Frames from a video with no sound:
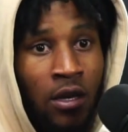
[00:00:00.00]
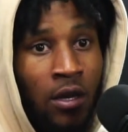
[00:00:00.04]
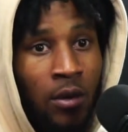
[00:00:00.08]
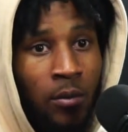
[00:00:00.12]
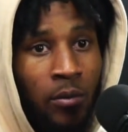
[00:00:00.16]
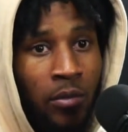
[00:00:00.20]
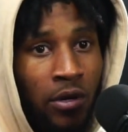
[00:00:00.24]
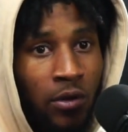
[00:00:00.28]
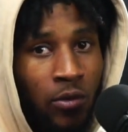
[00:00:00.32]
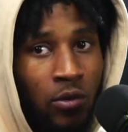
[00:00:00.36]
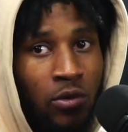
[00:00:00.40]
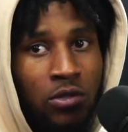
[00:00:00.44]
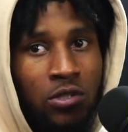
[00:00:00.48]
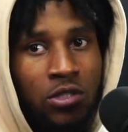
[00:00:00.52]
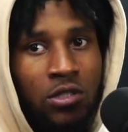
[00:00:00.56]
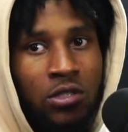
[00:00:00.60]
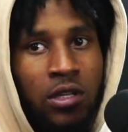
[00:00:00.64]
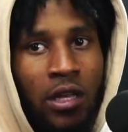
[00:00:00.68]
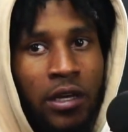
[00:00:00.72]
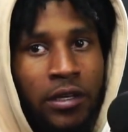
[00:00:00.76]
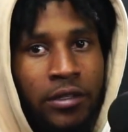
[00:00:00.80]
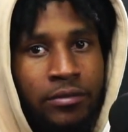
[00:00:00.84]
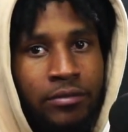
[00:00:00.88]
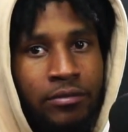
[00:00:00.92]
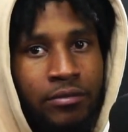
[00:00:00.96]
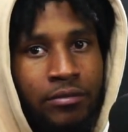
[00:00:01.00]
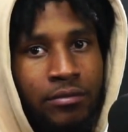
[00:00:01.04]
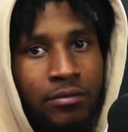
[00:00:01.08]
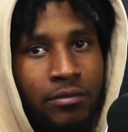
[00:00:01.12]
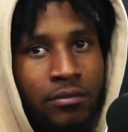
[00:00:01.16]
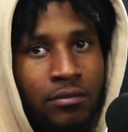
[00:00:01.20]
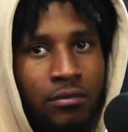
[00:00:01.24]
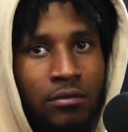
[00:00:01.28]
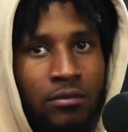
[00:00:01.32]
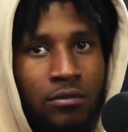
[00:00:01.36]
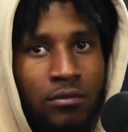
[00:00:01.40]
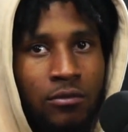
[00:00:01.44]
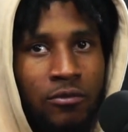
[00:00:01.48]
But we was just like,
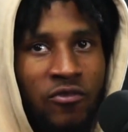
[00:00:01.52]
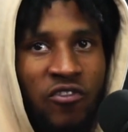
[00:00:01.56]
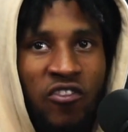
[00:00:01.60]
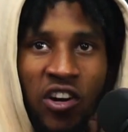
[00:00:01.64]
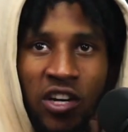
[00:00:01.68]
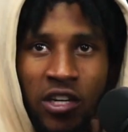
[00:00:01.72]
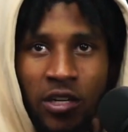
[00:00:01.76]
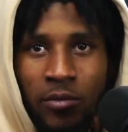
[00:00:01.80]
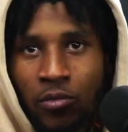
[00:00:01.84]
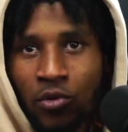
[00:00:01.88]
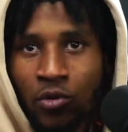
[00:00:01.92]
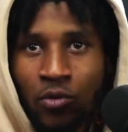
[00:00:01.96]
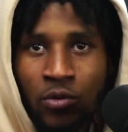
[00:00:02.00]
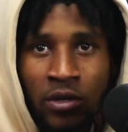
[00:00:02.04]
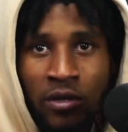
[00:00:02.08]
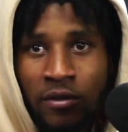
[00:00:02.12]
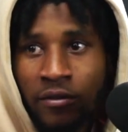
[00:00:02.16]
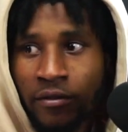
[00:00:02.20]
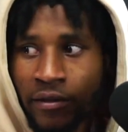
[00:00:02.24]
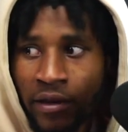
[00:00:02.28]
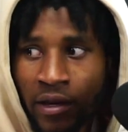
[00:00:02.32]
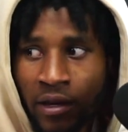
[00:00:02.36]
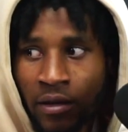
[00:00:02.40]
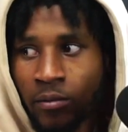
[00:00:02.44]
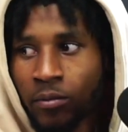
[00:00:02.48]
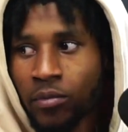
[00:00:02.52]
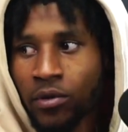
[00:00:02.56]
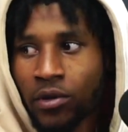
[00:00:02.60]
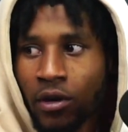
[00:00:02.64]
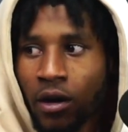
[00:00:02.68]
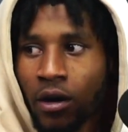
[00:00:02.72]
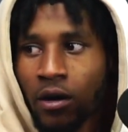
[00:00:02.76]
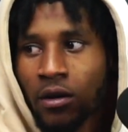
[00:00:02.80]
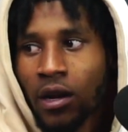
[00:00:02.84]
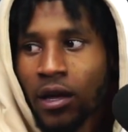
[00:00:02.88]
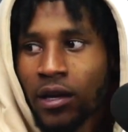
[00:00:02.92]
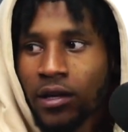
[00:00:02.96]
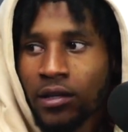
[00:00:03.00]
fuck it, bro. We invading
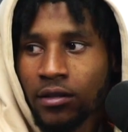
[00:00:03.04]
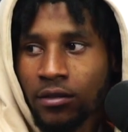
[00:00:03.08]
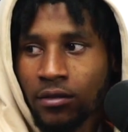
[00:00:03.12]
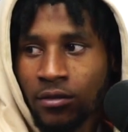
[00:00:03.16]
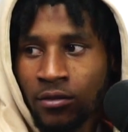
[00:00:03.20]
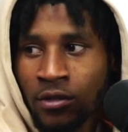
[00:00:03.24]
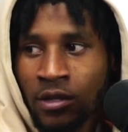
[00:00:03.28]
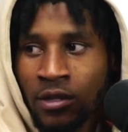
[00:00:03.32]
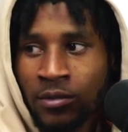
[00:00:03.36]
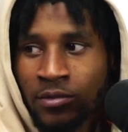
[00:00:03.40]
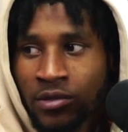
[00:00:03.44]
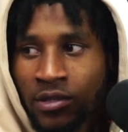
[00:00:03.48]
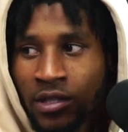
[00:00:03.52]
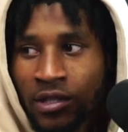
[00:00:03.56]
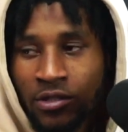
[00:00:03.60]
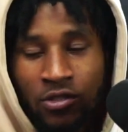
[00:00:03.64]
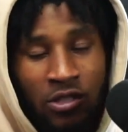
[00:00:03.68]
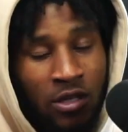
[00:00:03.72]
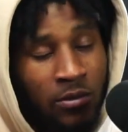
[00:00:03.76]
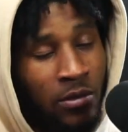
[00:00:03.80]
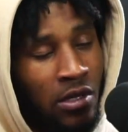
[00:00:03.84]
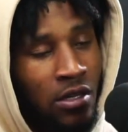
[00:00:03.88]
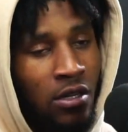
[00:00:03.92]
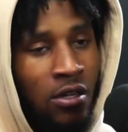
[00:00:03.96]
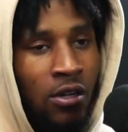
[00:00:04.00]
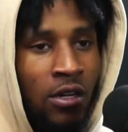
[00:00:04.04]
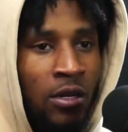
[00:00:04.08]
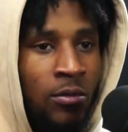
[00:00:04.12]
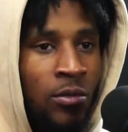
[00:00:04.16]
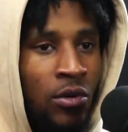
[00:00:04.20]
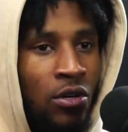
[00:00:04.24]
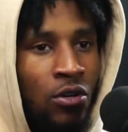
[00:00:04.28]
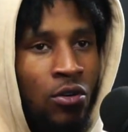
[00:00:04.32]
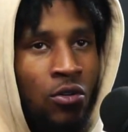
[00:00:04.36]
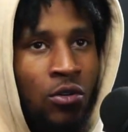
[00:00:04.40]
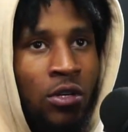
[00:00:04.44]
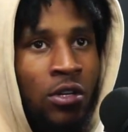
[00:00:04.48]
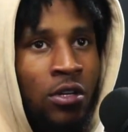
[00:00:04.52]
BR. Like, you know what I'm saying? So I'm like, all right, I'm
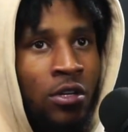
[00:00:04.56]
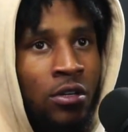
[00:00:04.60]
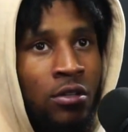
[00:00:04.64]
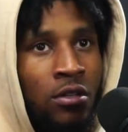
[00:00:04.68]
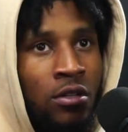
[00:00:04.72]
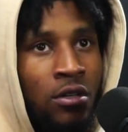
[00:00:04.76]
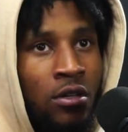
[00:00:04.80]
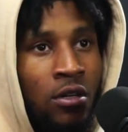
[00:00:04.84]
gonna go here.